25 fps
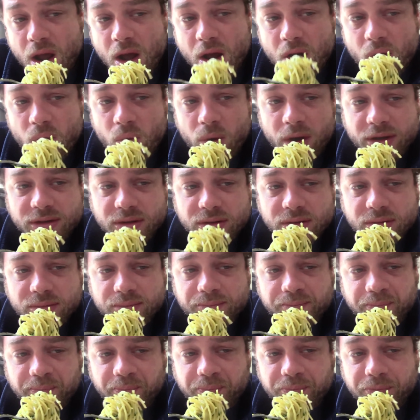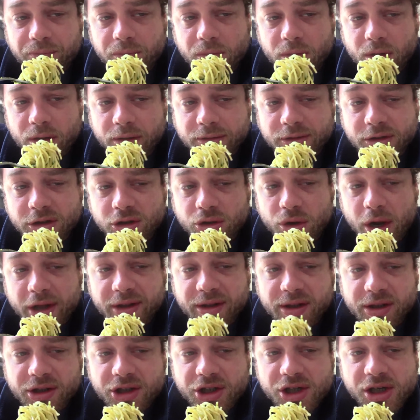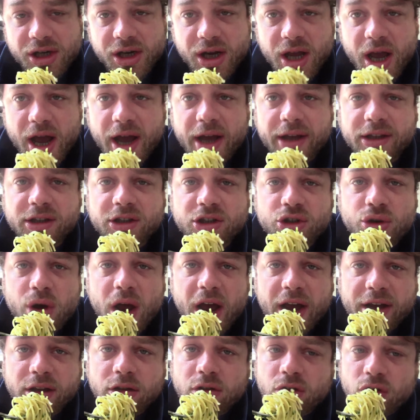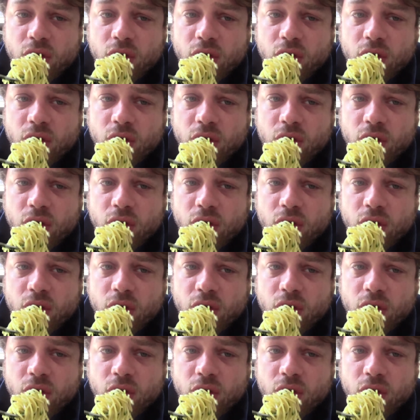one strategy I tried